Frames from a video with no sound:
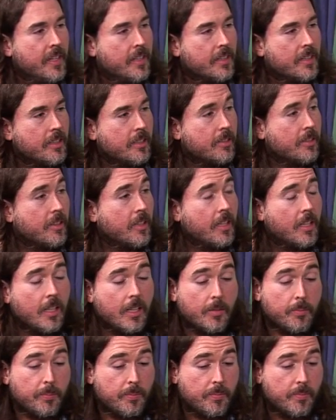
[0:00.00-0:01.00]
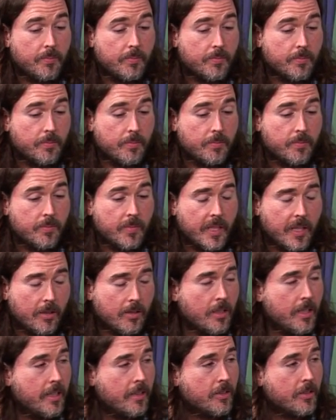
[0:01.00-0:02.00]
because uh,
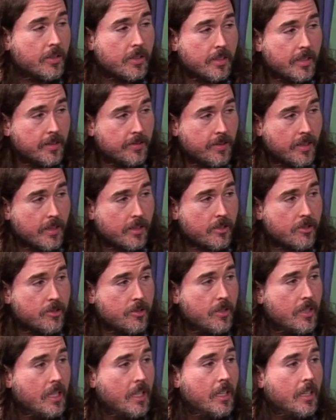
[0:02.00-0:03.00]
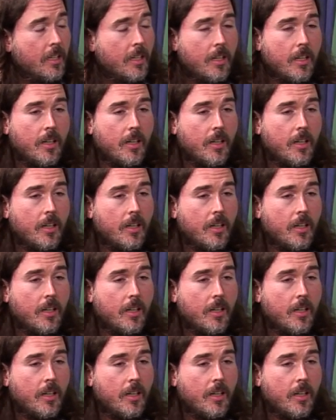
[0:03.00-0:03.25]
Carolina good defense. Yep.